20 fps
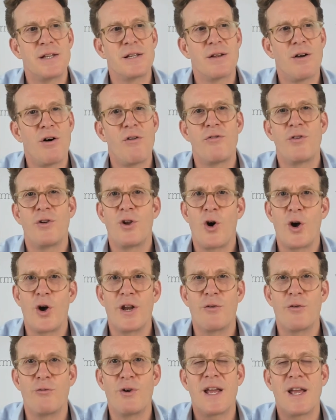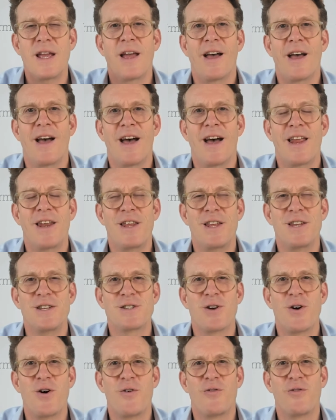often not in a ring, and
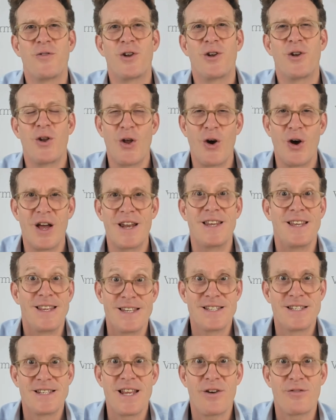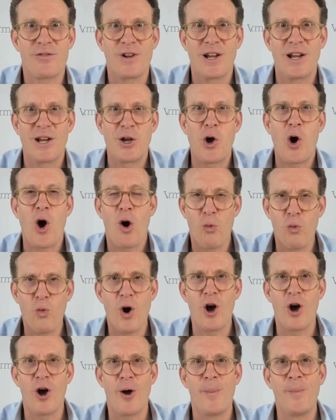it's often not, and it is definitely not a
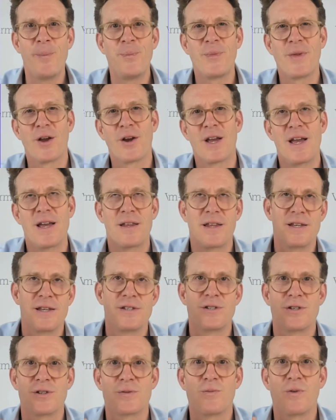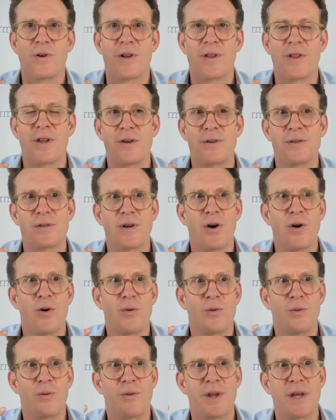worm. Okay, it's just one of those
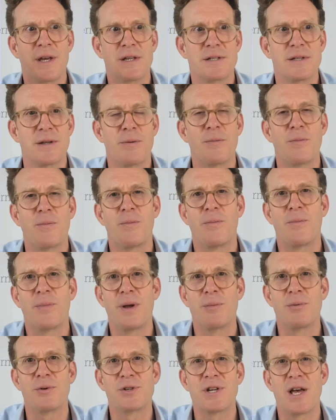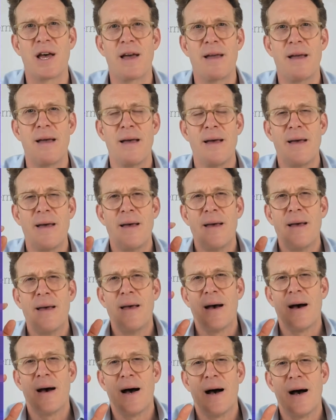old things that people say.
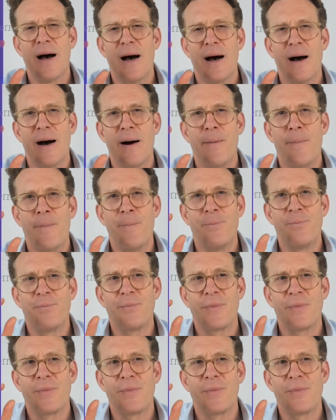What